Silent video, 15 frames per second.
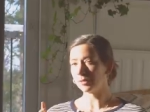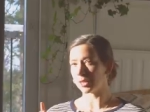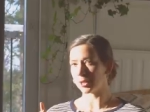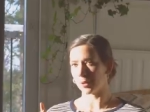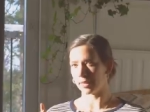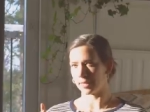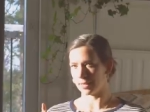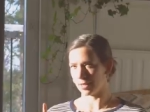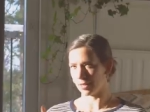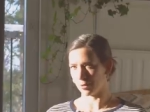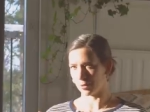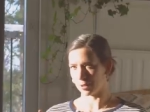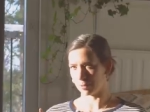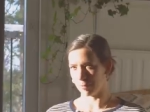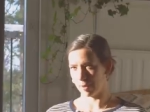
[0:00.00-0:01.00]
so I can
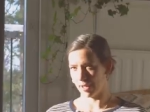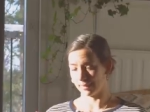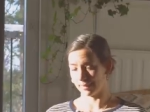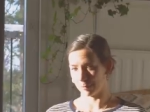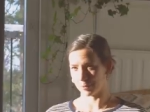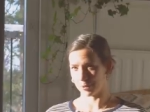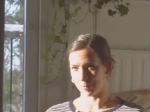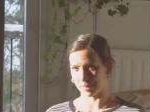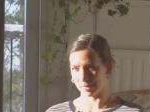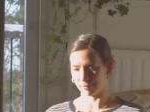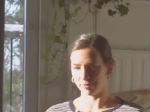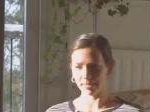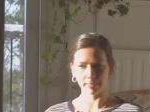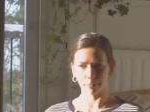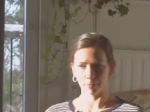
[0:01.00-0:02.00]
use my laptop as a
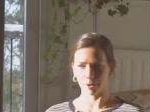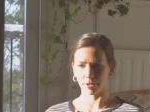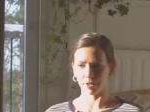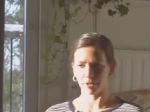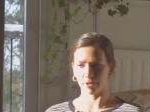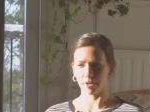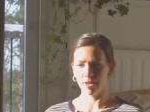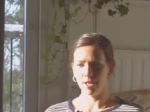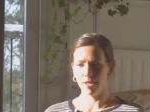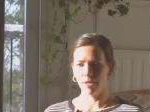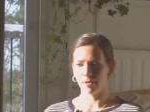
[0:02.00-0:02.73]
field monitor,